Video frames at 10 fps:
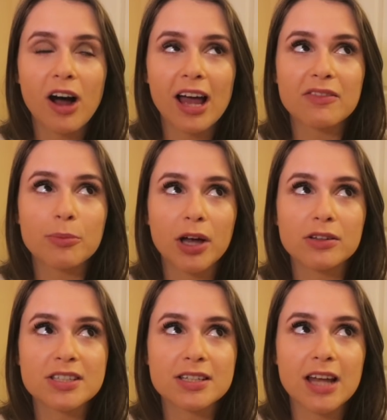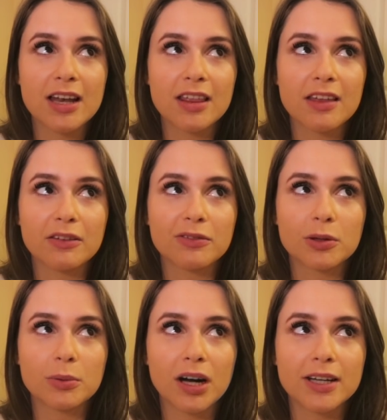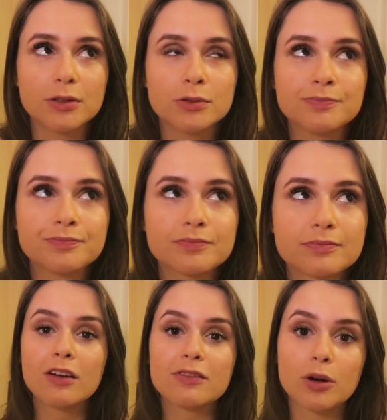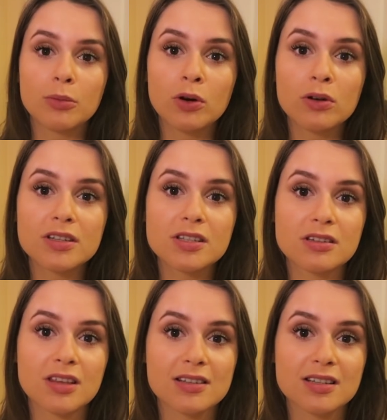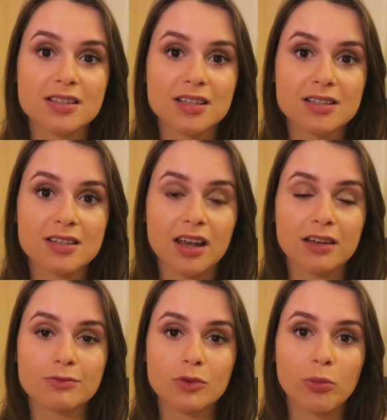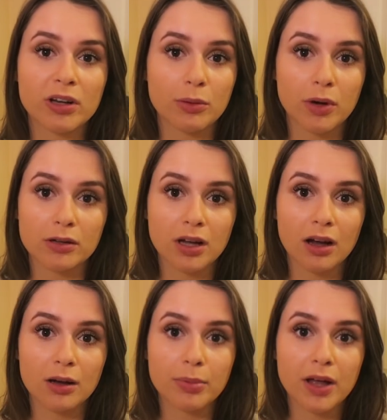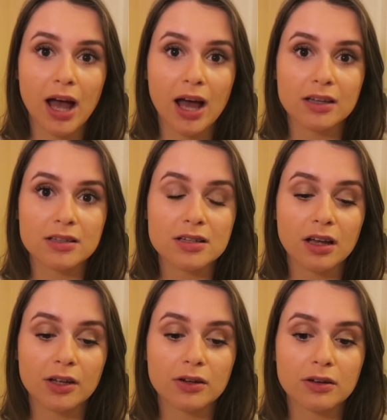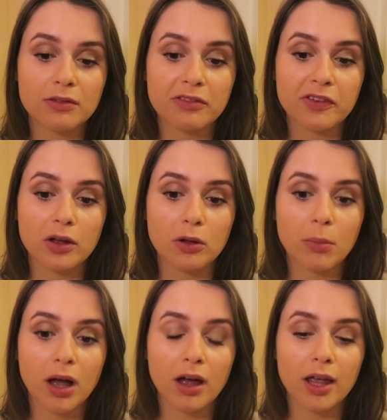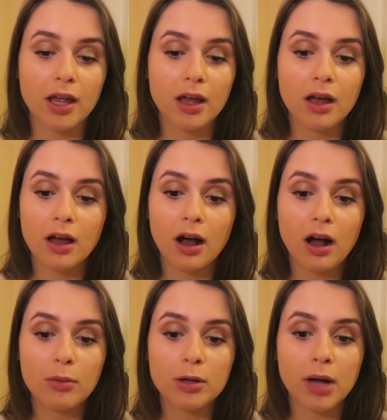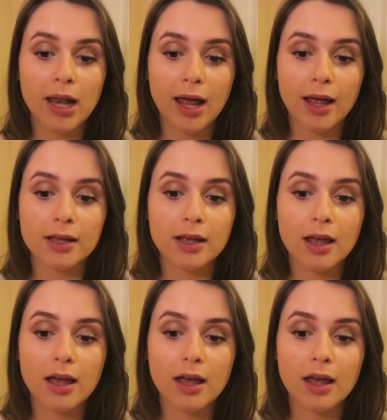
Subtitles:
why I haven't posted anything for a while. From August 2016, when I woke up and I couldn't feel my arm and my leg,